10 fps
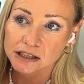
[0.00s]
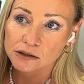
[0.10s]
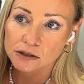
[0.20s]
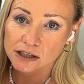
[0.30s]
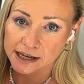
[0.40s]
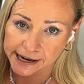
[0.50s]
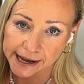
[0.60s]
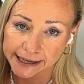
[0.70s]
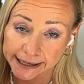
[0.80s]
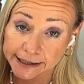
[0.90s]
you're going to
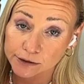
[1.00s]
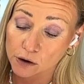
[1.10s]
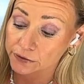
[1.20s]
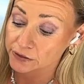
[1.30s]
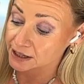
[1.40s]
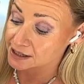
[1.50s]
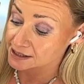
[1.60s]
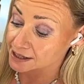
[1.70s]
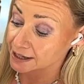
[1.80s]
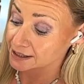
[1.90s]
get a hit on
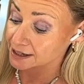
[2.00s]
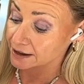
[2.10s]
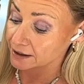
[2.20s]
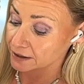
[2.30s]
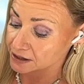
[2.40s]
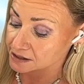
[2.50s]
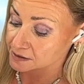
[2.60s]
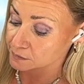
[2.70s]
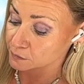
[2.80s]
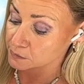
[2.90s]
this, like, yeah, this
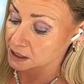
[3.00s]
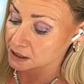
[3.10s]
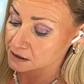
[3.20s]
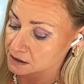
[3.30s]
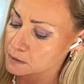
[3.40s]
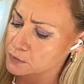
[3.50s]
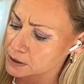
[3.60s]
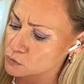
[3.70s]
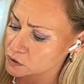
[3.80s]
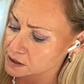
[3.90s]
is for me. It's going to
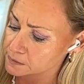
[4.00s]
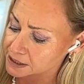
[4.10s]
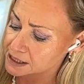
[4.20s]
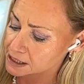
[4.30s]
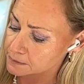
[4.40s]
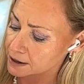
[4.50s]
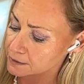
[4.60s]
bring more stability